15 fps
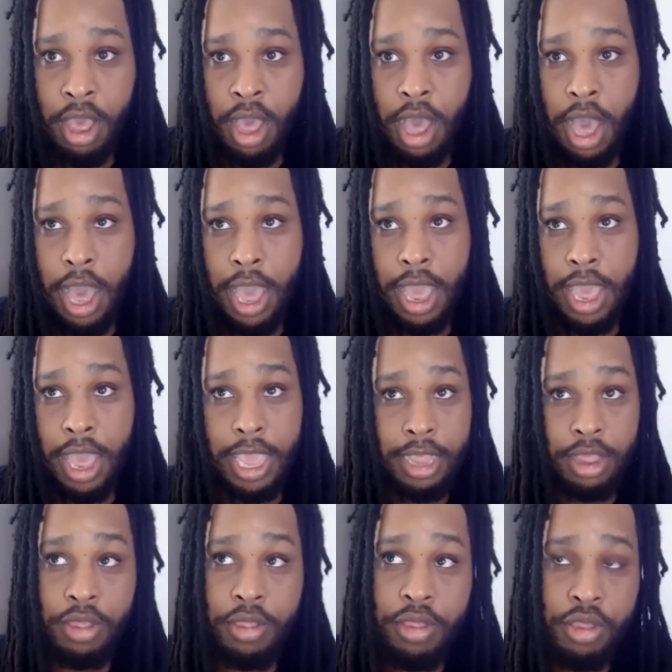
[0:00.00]
Uh,
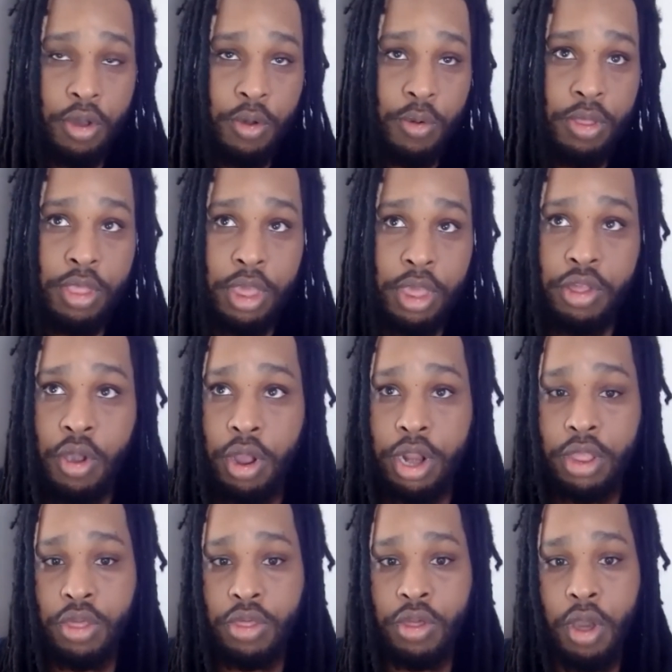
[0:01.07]
and so they
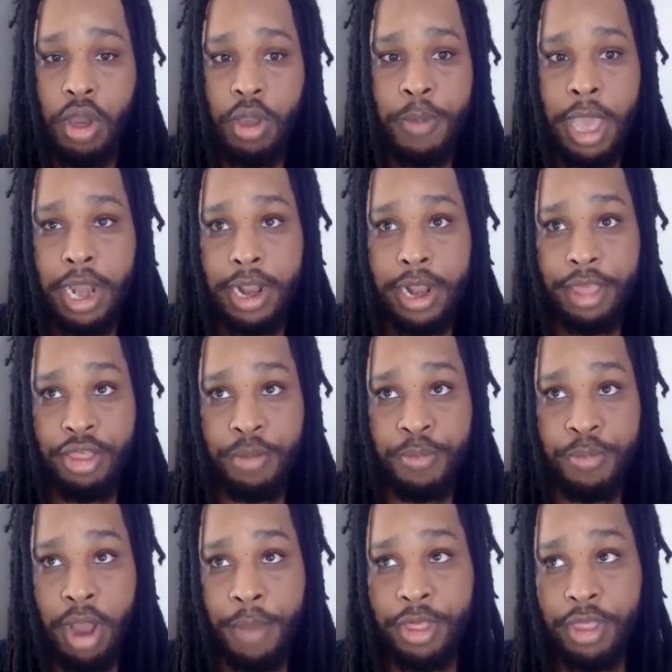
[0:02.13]
started to talk about it as the
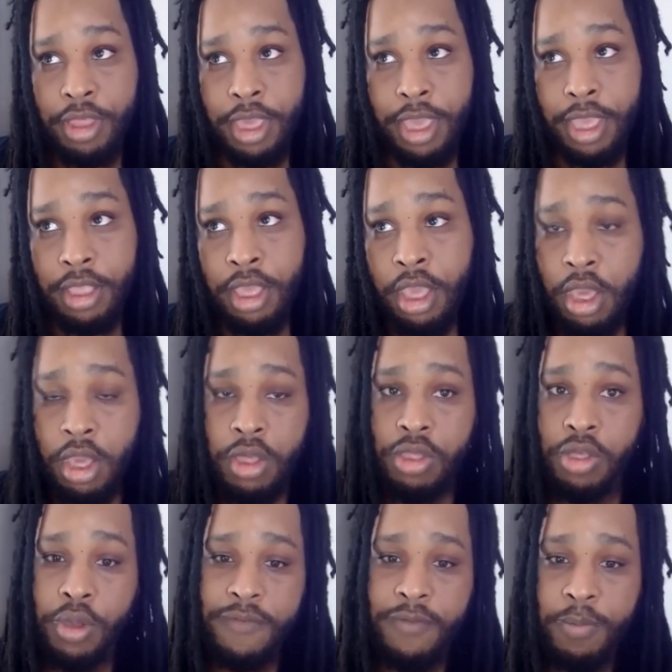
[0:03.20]
promised land.
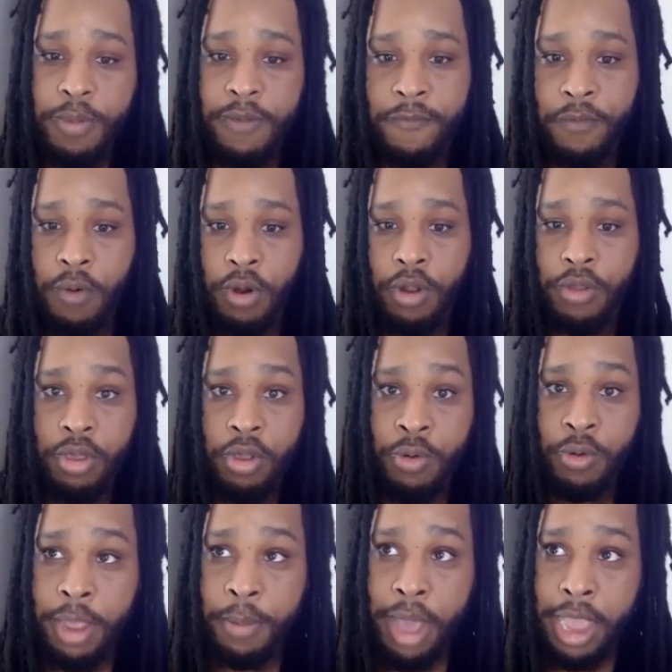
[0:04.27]
So even before the
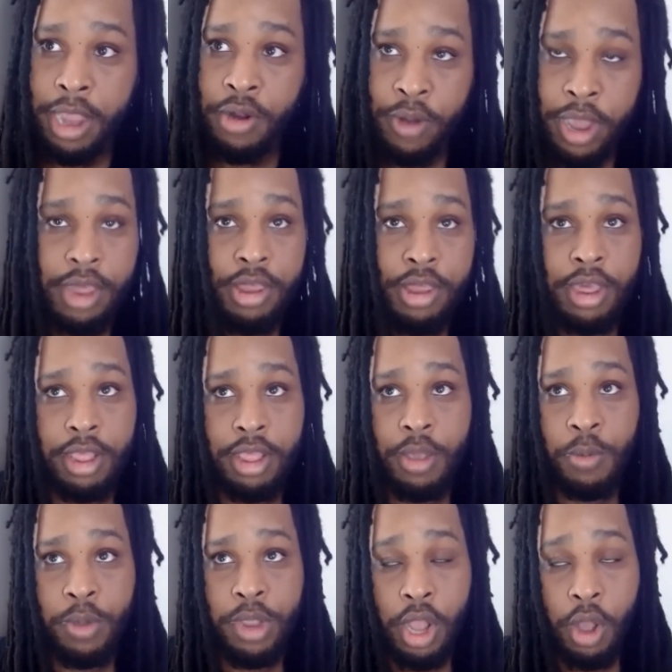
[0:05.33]
Great Migration
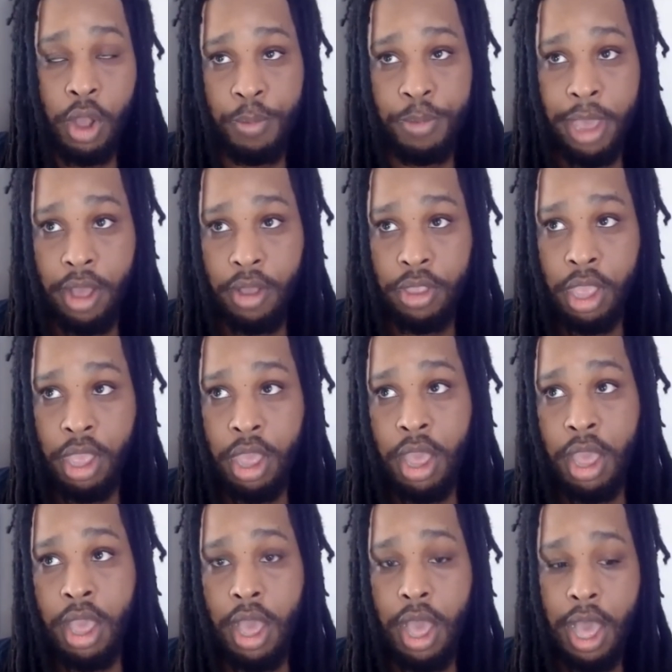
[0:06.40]
that we know about,
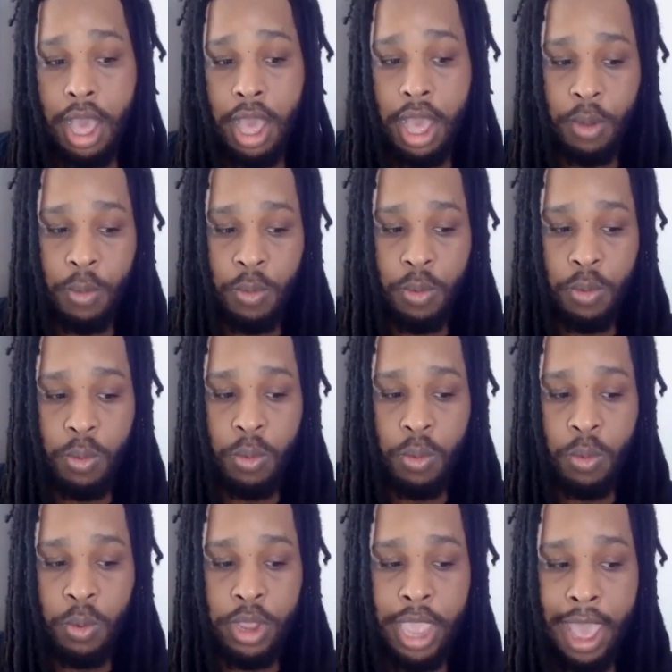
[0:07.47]
uh,
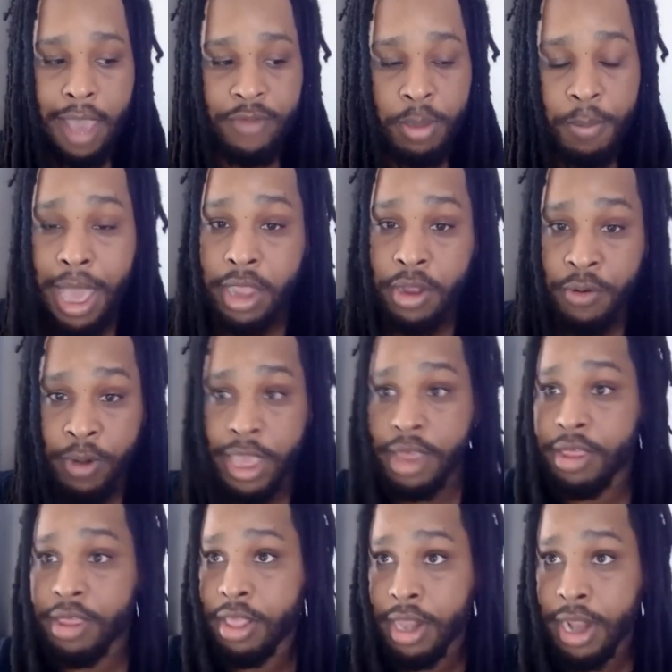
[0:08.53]
we have a
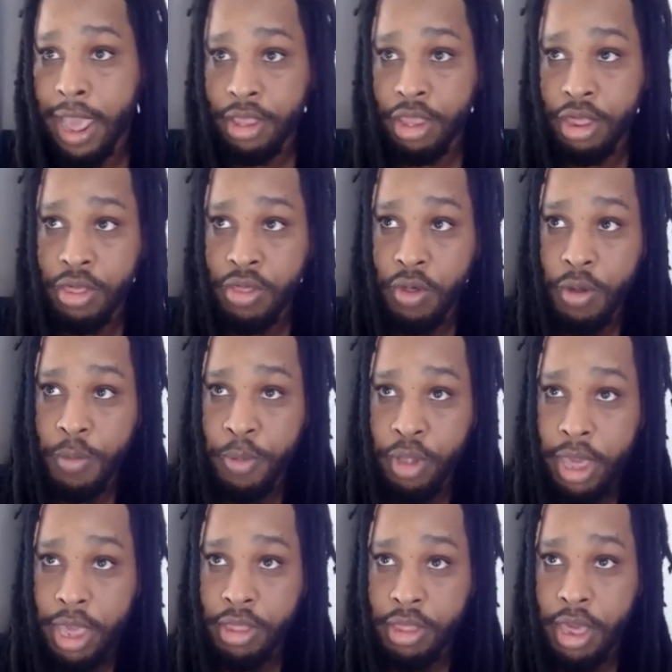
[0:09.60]
migration that actually took
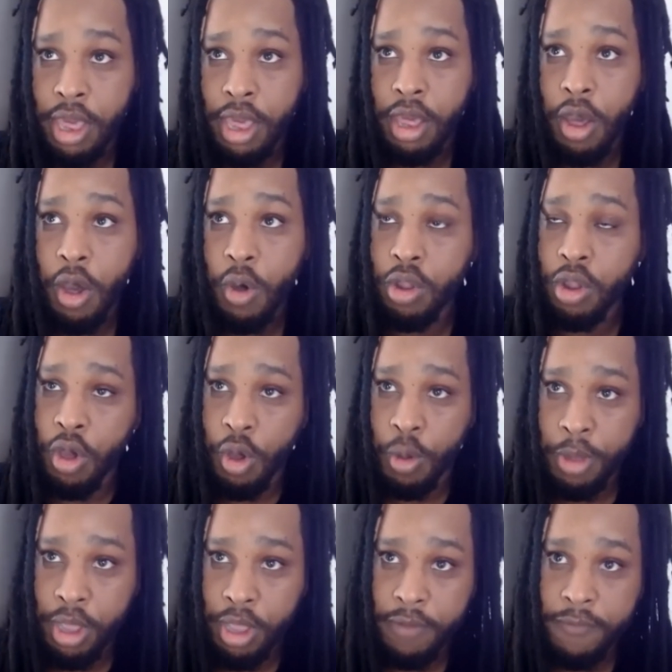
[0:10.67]
place to
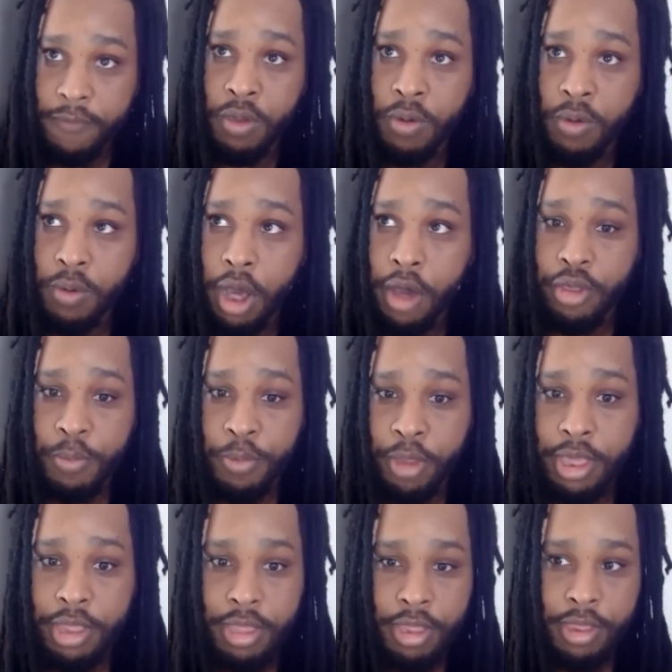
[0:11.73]
Oklahoma and a few other
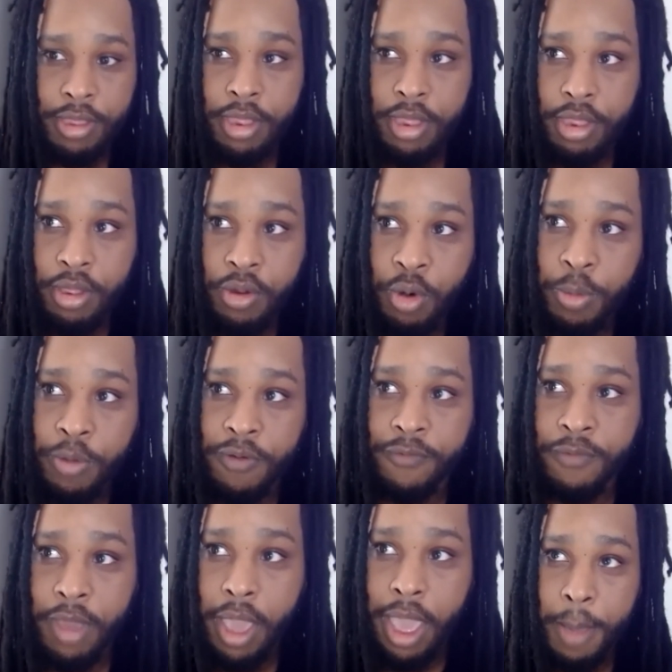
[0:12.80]
places. Is a group
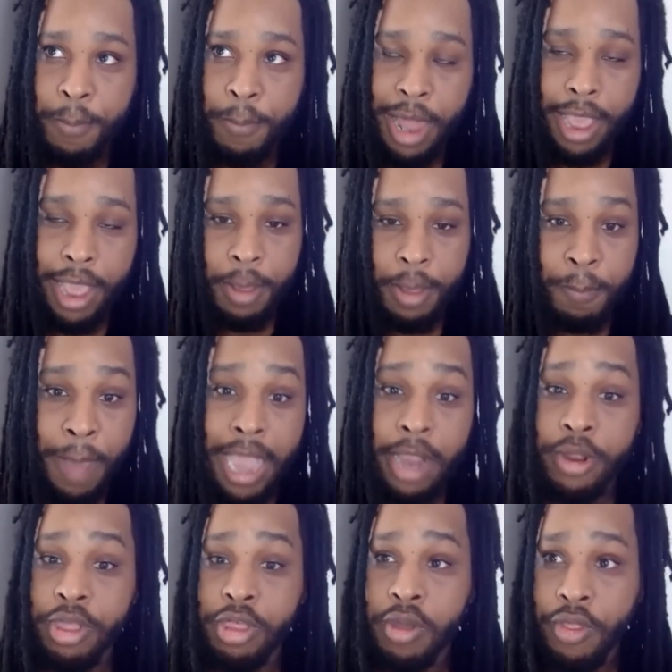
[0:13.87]
of black
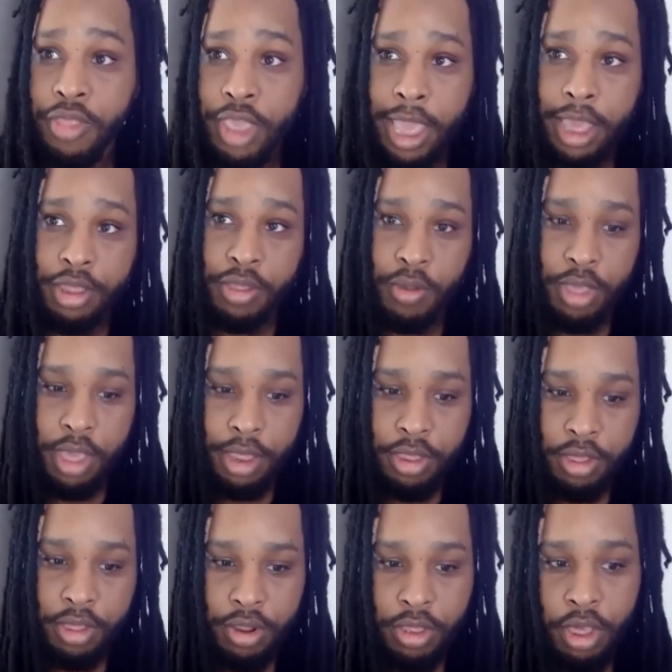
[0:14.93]
migrants called the
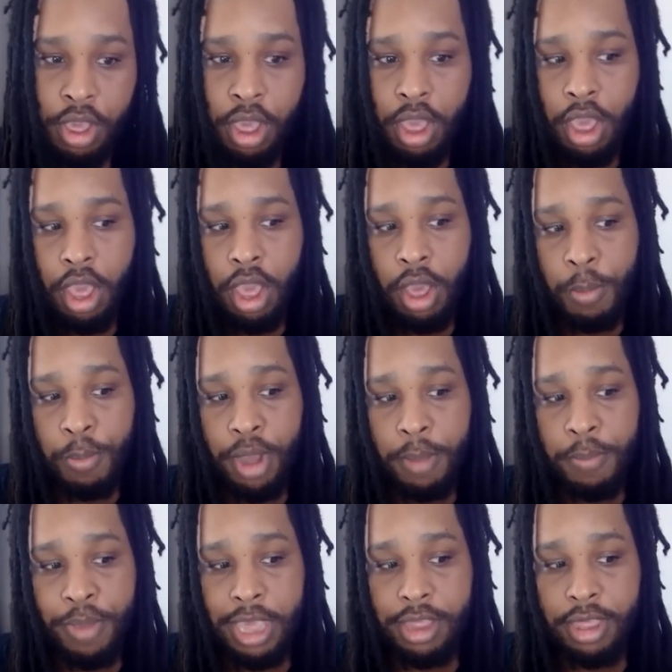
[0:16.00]
Exodusters.
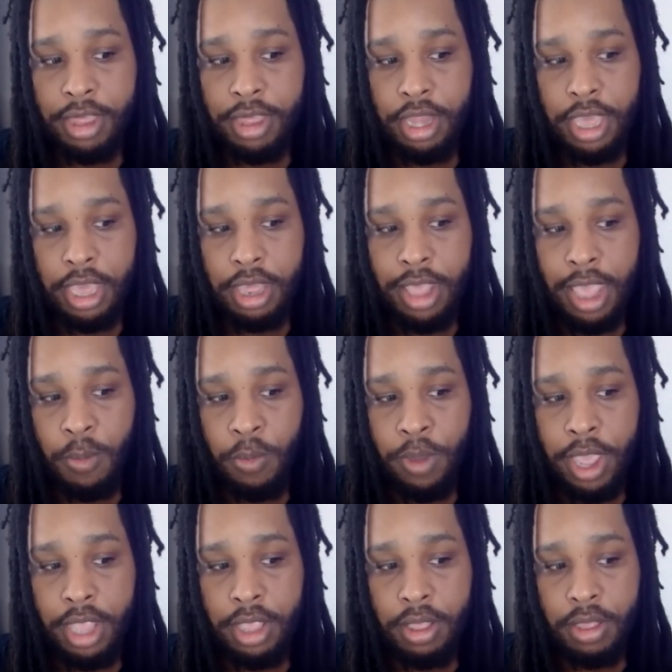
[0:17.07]
But basically, they
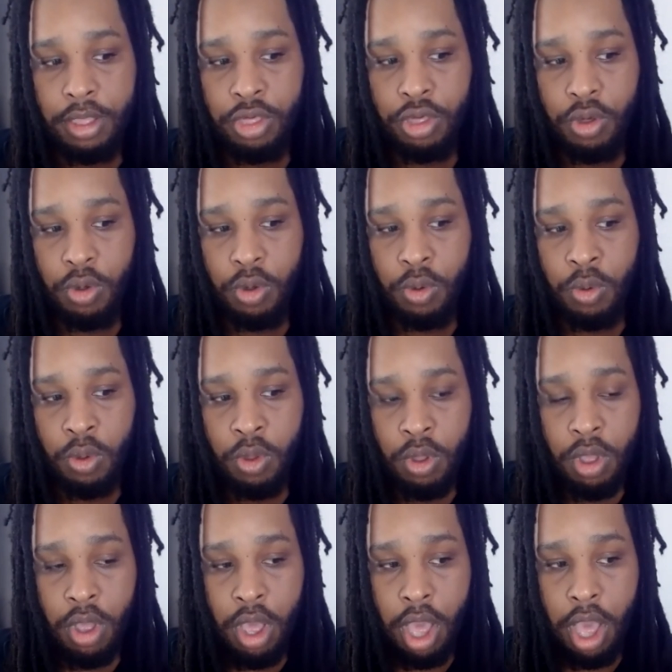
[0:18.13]
went to
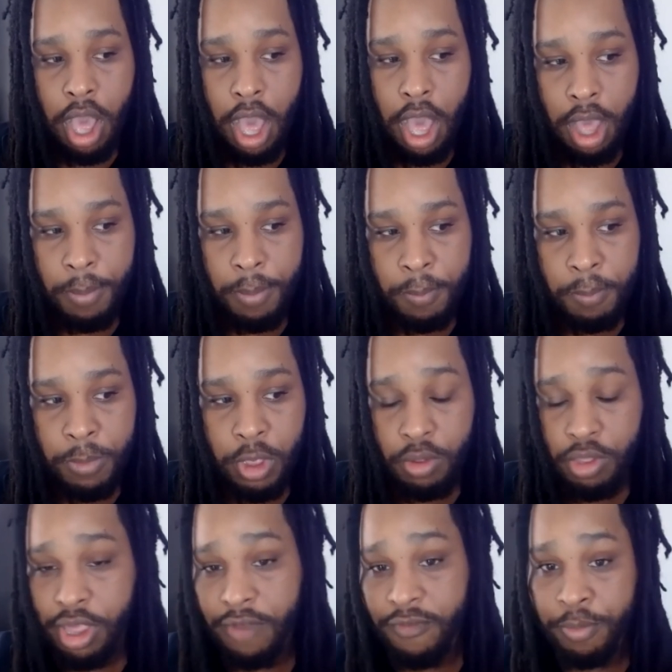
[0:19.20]
um, you know,
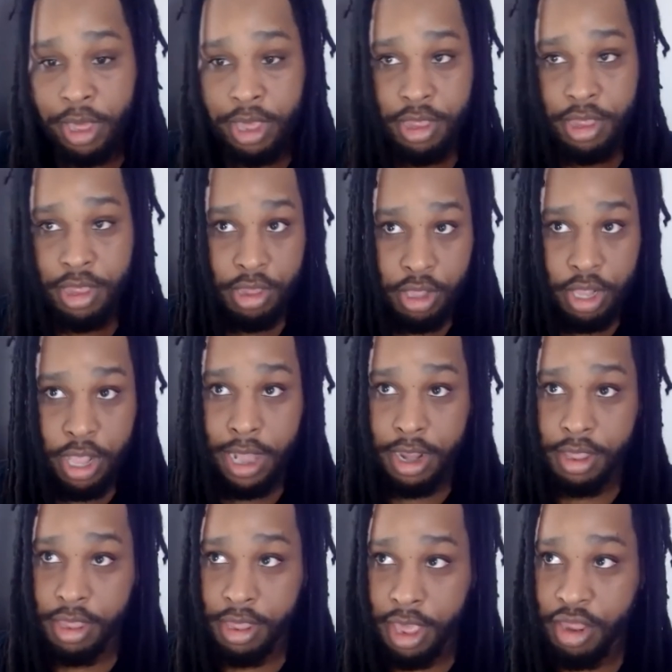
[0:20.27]
several places in the
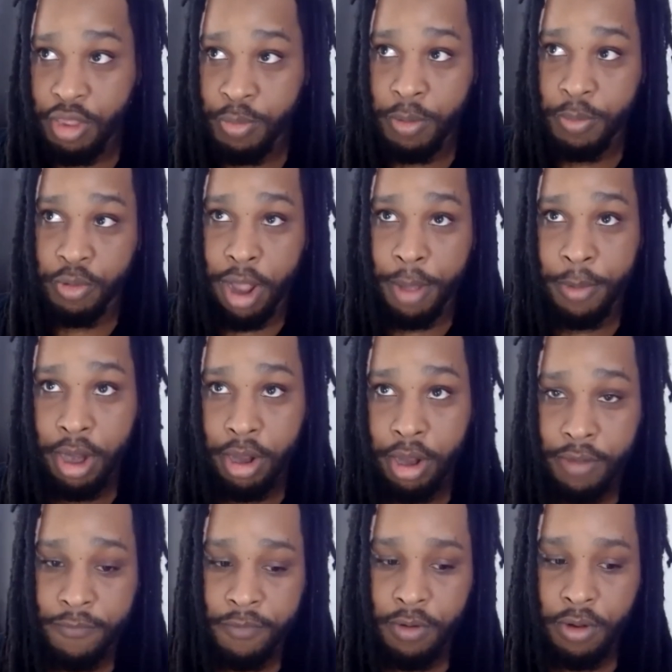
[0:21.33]
United States, but
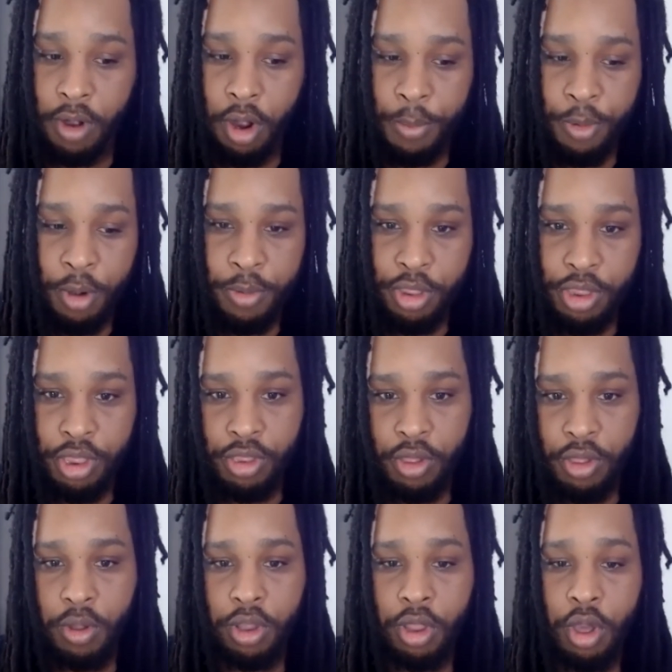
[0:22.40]
primarily for our purposes,
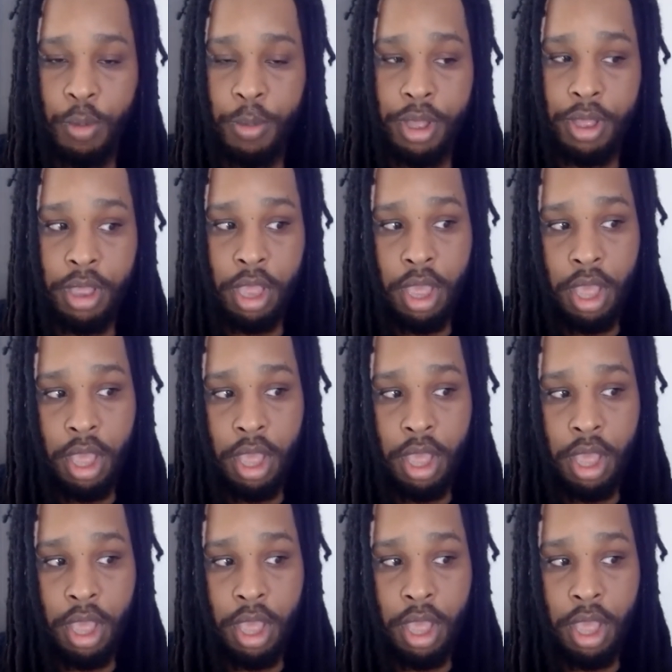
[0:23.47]
Oklahoma,